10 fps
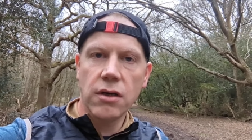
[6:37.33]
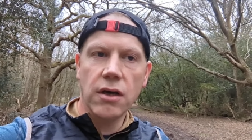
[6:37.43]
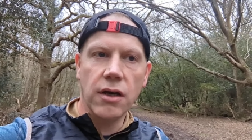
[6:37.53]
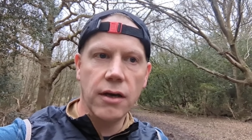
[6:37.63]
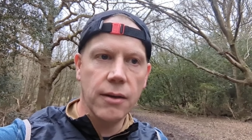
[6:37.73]

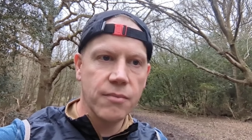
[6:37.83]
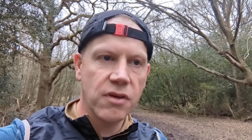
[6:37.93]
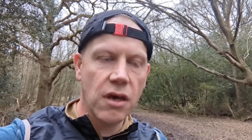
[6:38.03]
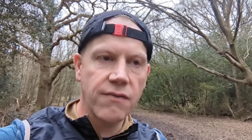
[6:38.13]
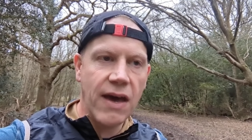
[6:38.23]
um,
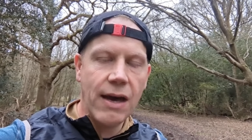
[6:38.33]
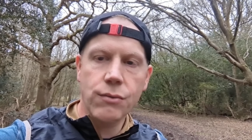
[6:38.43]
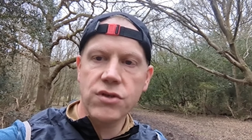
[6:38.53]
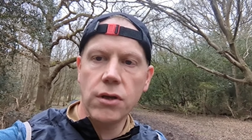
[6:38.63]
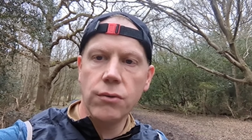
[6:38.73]
gave that
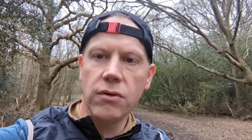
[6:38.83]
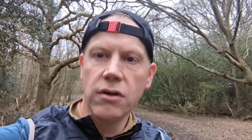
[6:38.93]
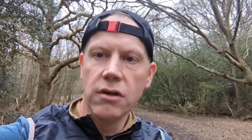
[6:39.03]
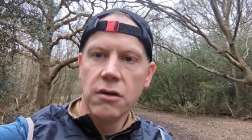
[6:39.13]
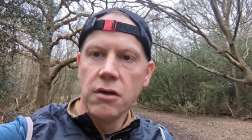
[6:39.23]
outsole
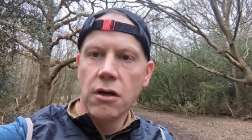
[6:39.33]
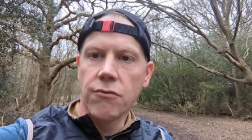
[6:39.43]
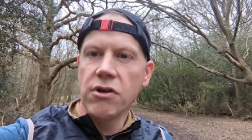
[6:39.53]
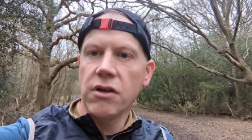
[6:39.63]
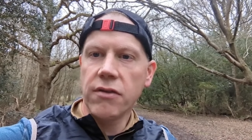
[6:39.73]
a
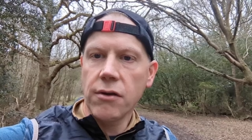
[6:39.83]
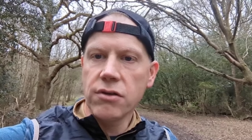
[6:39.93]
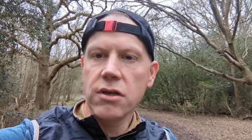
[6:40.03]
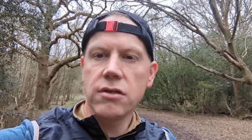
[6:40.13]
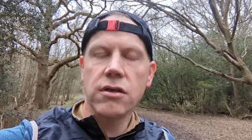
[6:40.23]
really thorough
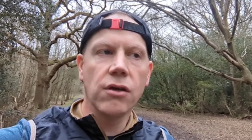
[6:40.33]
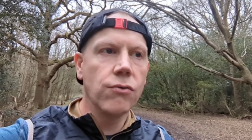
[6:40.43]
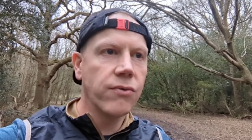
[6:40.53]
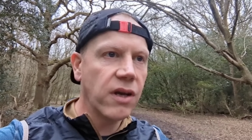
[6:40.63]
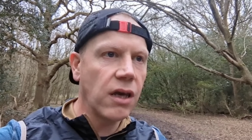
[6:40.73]
testing
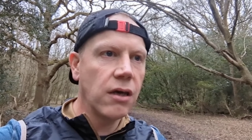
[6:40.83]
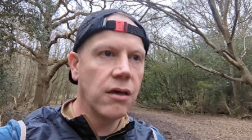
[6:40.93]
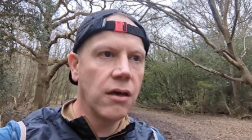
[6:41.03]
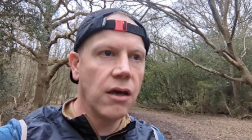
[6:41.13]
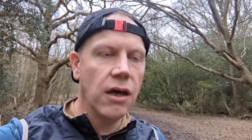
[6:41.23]
already.
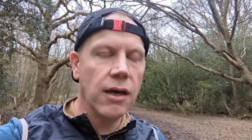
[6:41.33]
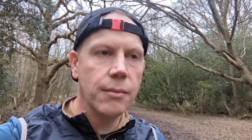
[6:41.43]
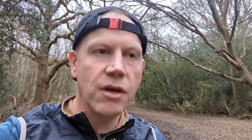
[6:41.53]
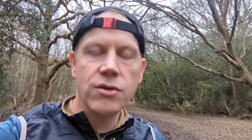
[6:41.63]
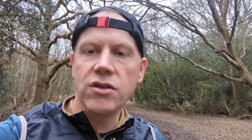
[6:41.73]
Um,
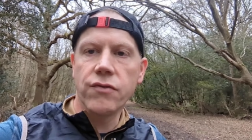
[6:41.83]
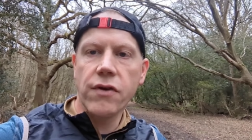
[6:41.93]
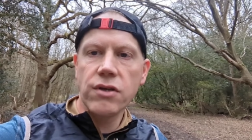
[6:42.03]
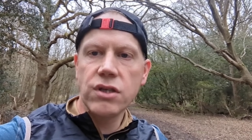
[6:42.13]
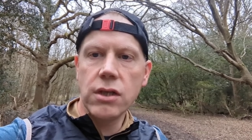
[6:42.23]
noticed it was
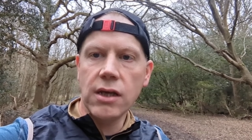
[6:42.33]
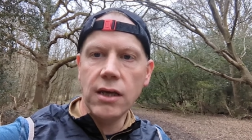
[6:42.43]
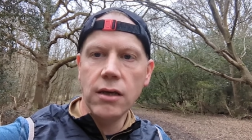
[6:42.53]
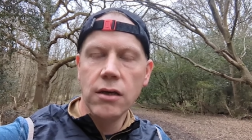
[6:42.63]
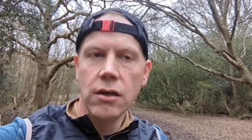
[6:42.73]
very sticky